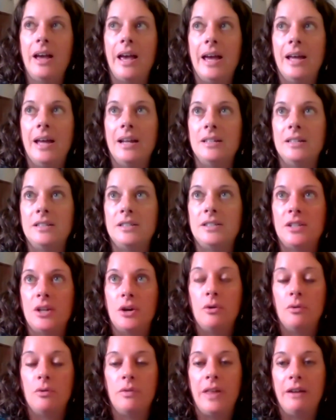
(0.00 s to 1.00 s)
And
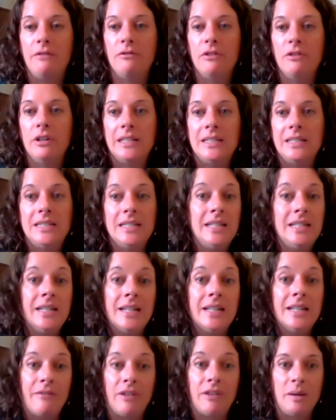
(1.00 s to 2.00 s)
so they really
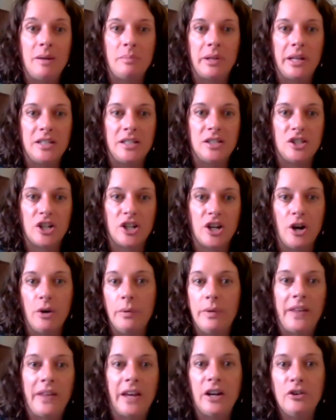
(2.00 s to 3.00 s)
didn't have any place to
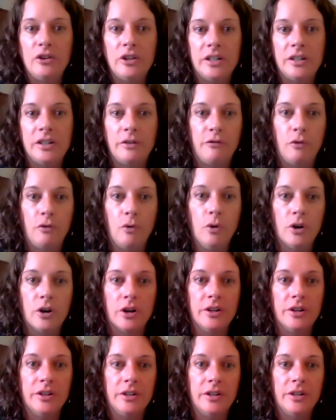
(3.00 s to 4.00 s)
go, and they couldn't
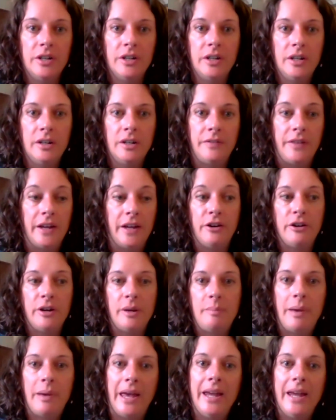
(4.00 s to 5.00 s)
afford, they'd
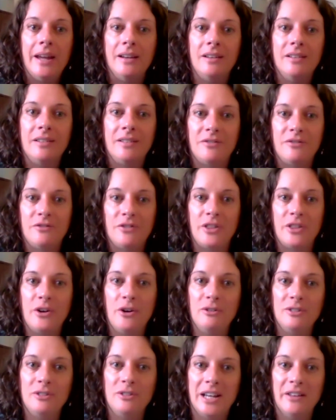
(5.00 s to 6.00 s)
already paid for the
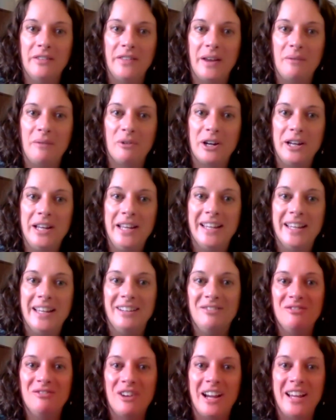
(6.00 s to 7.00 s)
hotel they were
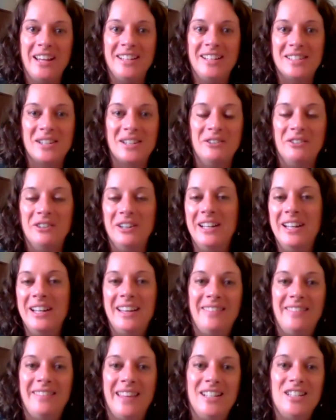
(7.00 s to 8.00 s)
in, right? So
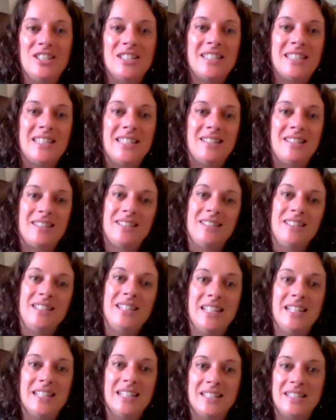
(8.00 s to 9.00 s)
they just
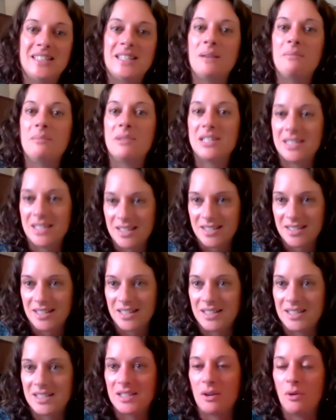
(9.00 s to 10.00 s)
needed some
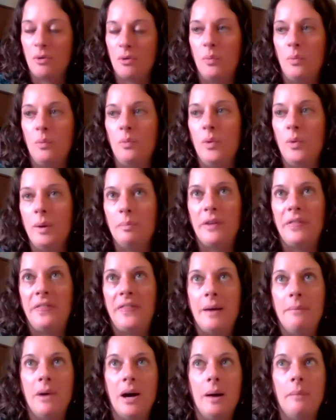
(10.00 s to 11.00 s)
assistance. So we put
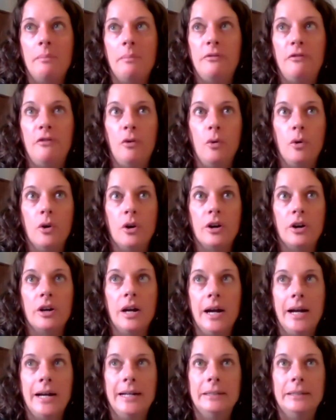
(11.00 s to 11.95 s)
them up for,